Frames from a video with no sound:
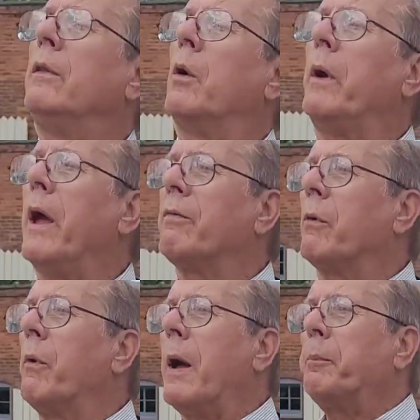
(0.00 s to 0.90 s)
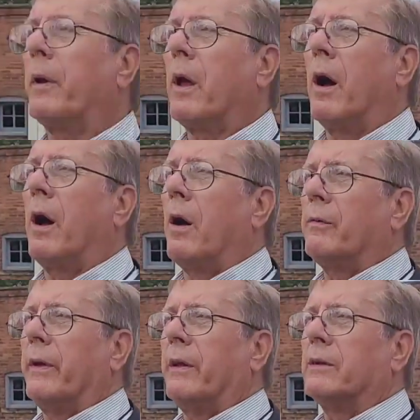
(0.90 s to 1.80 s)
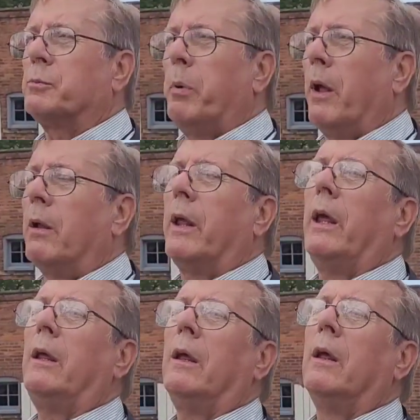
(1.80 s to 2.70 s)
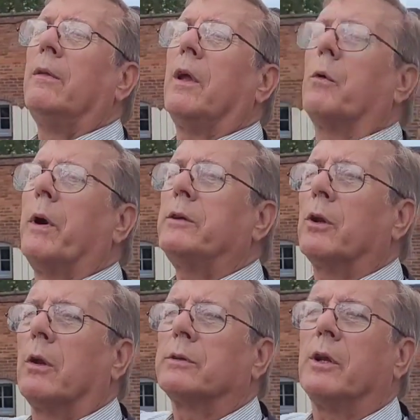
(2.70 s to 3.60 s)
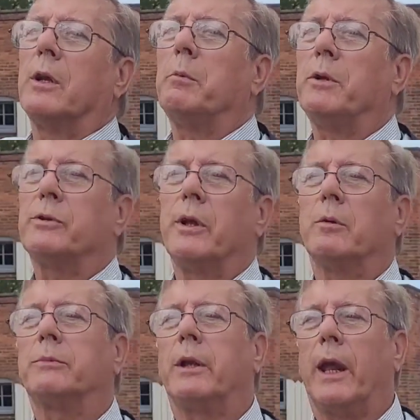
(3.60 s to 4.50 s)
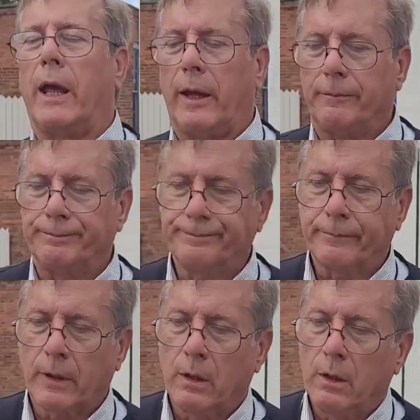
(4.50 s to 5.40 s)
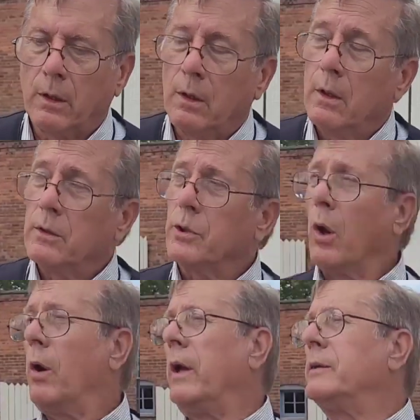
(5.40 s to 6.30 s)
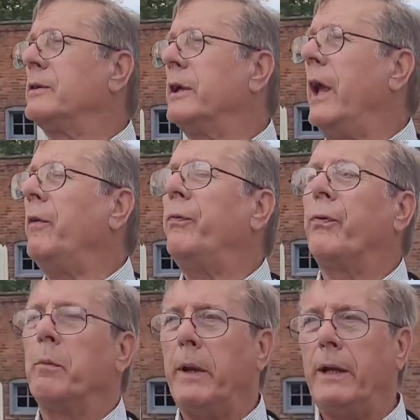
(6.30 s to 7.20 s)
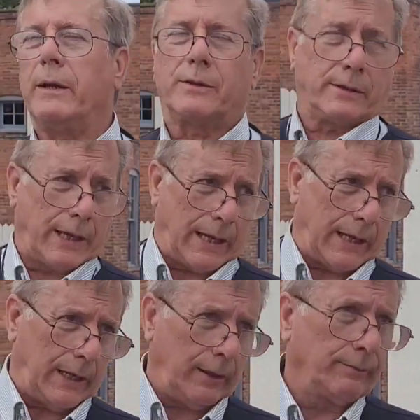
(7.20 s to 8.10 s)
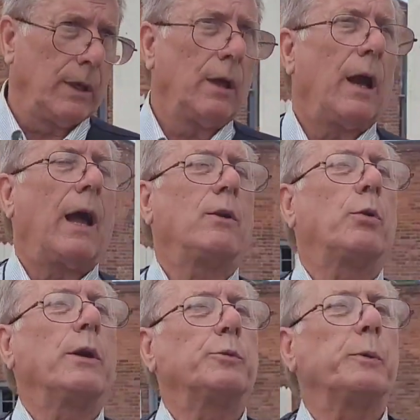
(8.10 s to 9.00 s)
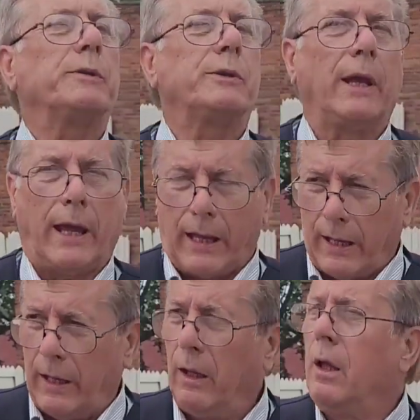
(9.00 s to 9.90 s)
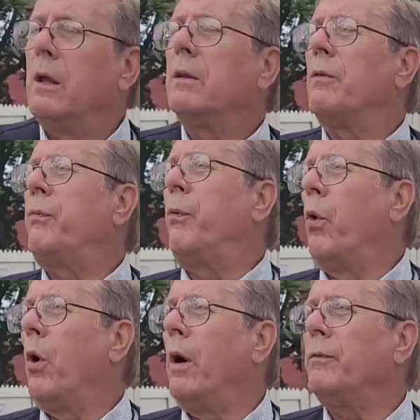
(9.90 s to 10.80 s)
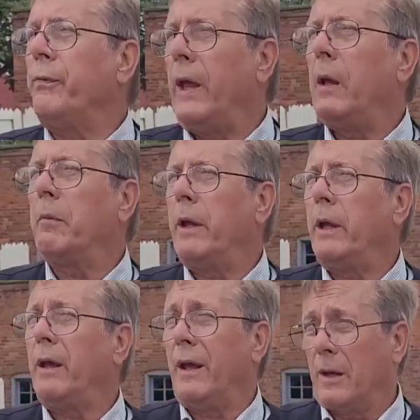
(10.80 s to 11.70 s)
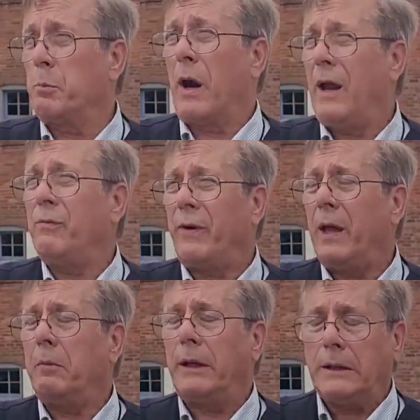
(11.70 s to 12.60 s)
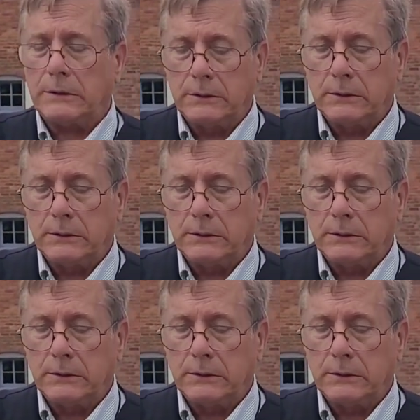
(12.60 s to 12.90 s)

that we have a replica of in this building, the original is in the museum today. So it's safe for me to say on Christmas Day, the Ford family and the Bryant family